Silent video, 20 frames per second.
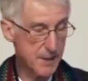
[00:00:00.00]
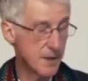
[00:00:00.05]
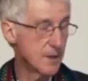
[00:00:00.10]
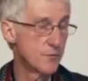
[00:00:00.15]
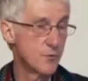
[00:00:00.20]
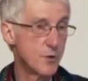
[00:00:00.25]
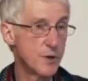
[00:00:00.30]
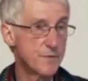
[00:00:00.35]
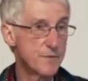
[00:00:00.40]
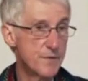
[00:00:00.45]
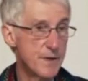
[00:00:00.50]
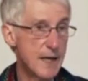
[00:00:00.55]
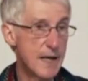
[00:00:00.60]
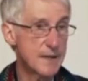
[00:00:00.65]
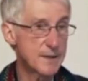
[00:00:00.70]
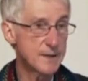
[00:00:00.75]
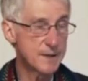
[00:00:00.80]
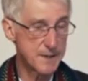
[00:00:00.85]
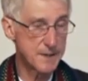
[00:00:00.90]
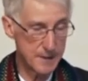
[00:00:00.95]
of what
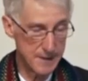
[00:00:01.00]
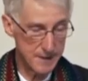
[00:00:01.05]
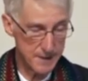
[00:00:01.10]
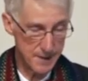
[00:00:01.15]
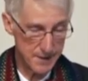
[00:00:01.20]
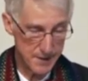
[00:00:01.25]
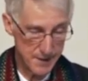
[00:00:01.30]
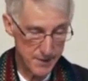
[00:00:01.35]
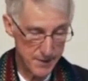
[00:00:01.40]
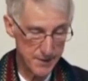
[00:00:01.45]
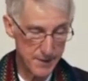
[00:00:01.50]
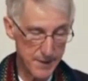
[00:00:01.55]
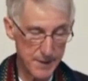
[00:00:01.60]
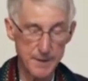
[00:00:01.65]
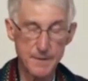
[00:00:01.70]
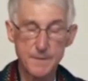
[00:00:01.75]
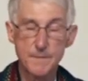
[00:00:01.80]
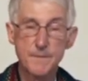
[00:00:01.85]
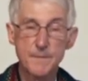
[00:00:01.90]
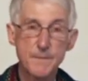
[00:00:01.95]
Fox is asserting,
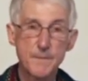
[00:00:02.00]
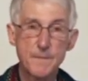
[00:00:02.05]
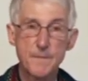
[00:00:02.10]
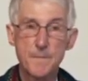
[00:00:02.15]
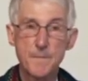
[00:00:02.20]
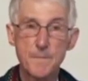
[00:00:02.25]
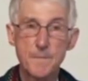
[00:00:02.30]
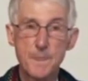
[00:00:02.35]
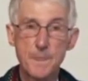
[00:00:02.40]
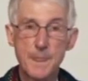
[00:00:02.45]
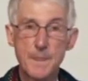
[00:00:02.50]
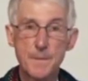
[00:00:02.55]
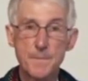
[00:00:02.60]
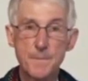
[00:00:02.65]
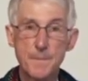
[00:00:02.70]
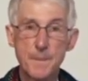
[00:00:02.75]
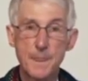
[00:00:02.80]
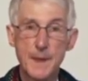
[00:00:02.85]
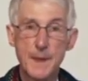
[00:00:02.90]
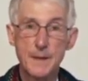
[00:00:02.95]

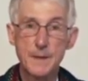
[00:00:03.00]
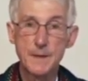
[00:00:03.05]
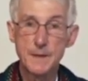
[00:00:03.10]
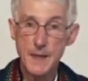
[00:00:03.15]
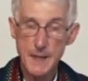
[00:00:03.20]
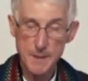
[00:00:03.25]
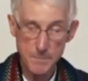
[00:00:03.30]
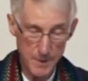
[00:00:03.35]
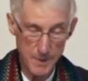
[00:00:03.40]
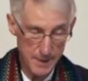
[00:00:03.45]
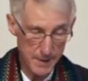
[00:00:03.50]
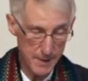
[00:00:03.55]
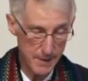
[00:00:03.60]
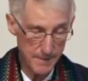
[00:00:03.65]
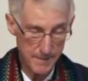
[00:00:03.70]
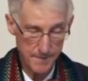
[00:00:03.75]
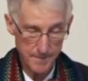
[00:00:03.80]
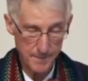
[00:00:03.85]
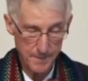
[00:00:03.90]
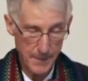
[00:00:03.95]
namely,
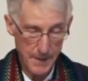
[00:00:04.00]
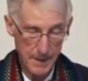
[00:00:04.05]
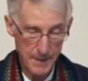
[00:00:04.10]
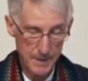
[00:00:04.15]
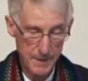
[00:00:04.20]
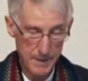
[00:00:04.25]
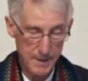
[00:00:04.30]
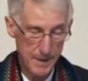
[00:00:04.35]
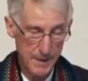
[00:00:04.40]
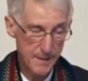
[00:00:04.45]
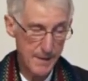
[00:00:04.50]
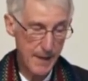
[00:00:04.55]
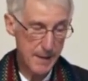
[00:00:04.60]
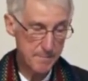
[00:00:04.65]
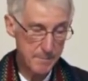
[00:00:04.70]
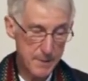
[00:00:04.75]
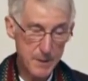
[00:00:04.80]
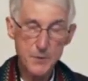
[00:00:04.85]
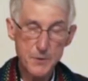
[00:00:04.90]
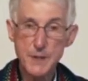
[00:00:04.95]

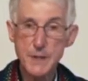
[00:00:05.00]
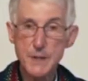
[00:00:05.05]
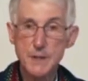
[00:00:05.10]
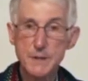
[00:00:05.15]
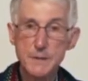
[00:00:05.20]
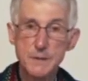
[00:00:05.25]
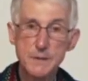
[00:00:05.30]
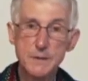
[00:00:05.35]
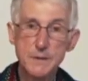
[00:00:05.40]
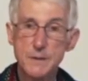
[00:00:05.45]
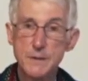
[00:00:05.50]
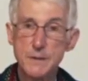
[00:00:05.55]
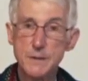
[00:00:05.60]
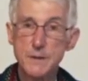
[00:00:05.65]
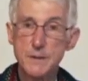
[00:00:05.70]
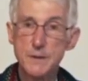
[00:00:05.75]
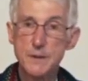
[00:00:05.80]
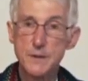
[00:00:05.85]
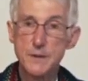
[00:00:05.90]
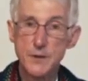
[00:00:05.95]
that beauty
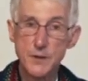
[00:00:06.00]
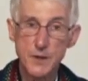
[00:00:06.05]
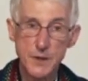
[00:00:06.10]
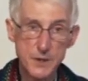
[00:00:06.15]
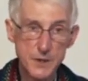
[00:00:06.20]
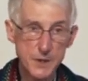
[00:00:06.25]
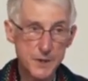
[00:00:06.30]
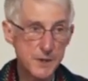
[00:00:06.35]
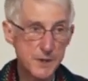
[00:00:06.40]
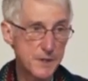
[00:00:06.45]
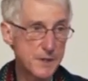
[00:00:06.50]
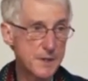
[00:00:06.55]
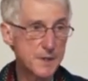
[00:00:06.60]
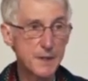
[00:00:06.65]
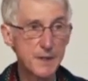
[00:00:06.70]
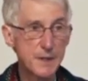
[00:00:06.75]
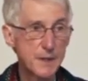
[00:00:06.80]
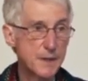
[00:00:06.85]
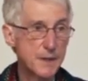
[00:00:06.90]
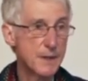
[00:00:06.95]
nourishes
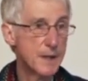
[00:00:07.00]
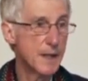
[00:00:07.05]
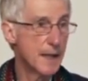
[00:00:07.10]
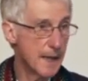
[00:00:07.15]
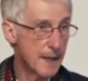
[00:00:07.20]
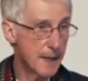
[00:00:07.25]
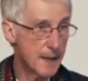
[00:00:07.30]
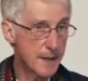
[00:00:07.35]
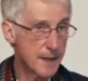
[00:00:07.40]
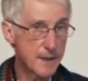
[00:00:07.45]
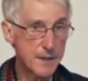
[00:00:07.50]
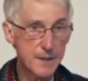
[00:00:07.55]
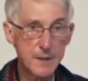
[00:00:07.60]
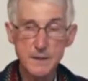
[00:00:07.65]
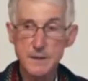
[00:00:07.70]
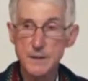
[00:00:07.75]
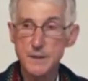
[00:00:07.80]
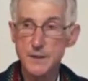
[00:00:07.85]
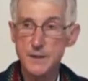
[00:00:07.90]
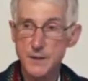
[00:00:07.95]
and
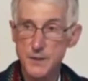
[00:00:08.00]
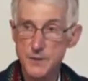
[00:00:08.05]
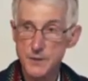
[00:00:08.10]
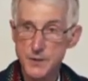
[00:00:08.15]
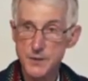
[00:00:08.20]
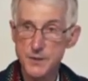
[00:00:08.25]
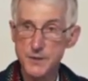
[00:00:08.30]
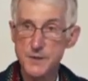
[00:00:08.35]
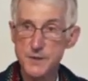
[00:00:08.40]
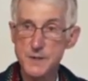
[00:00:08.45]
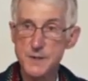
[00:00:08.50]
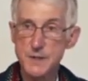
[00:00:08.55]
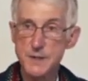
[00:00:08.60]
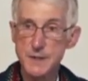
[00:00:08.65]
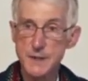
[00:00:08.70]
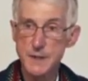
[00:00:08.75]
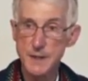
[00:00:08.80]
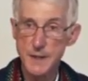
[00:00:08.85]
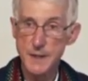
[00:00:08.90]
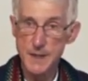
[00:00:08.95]
nurtures
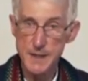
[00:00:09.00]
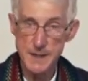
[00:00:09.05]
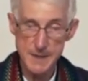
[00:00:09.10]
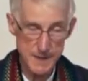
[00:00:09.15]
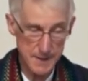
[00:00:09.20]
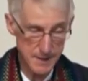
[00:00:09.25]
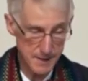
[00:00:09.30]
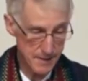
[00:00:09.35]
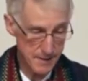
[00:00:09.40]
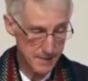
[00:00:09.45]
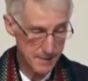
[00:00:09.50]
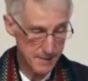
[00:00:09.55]
us.